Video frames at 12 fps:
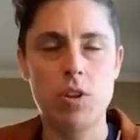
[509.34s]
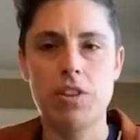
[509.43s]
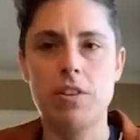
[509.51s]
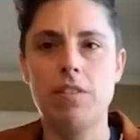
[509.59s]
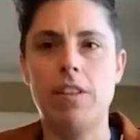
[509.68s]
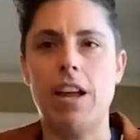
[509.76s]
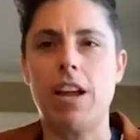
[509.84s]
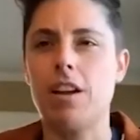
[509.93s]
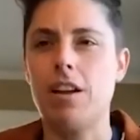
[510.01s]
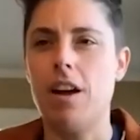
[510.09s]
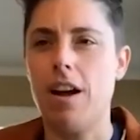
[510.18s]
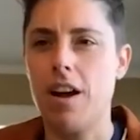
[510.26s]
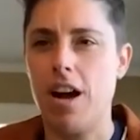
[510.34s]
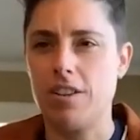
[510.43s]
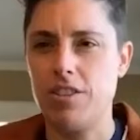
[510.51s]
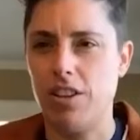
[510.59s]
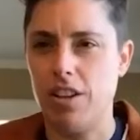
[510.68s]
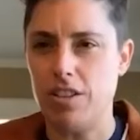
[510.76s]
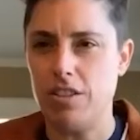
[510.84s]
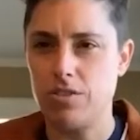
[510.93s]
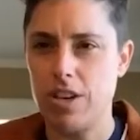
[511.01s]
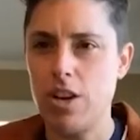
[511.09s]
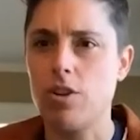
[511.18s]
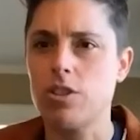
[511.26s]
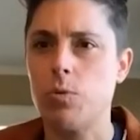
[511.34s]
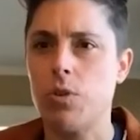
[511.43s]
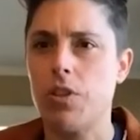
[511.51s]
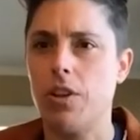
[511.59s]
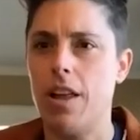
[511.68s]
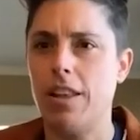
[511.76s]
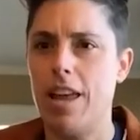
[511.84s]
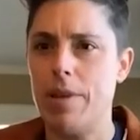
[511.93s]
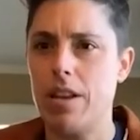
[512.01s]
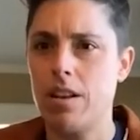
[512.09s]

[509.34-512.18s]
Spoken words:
with like cocktail onions, right? Or is it with lemon?